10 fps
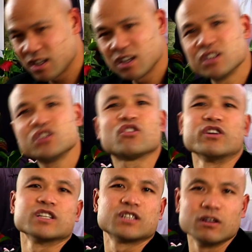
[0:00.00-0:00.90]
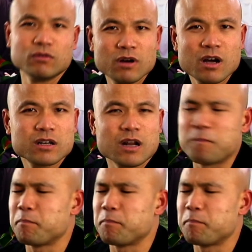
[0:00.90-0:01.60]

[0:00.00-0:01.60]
you're gonna do the